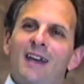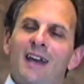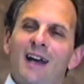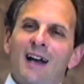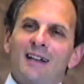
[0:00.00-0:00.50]

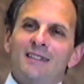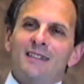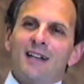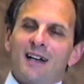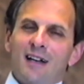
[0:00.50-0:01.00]

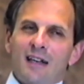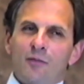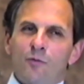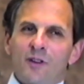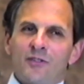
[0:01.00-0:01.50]
And
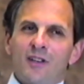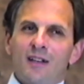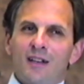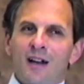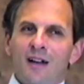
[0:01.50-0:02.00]
it was
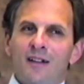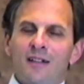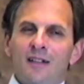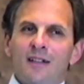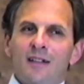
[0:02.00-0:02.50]
in
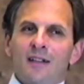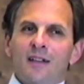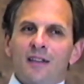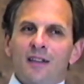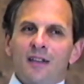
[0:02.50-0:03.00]

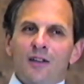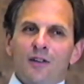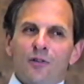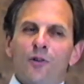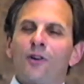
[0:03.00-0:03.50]

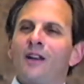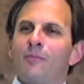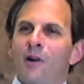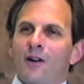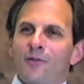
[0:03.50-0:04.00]
the early
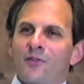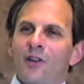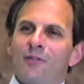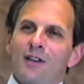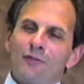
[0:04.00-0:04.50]
part of
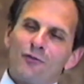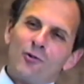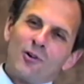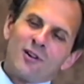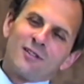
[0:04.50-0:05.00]

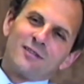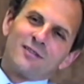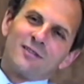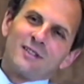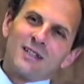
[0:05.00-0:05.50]
'74,
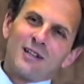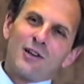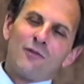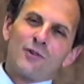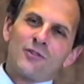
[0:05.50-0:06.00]
in a
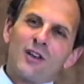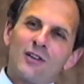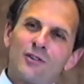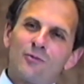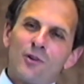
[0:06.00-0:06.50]

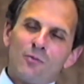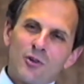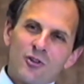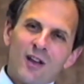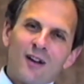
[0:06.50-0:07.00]
conversation with
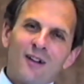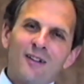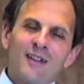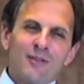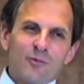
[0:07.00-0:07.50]

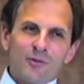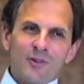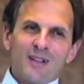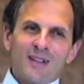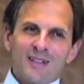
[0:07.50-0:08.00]
Michel, that we
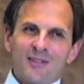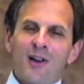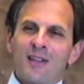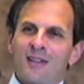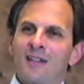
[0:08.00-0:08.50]
really
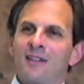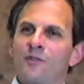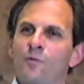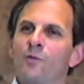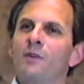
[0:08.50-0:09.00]
thought that
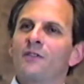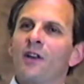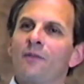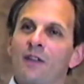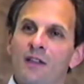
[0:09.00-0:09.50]
this would be
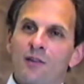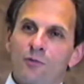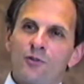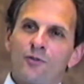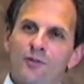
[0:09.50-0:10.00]
something that
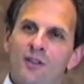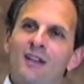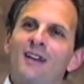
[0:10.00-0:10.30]
we should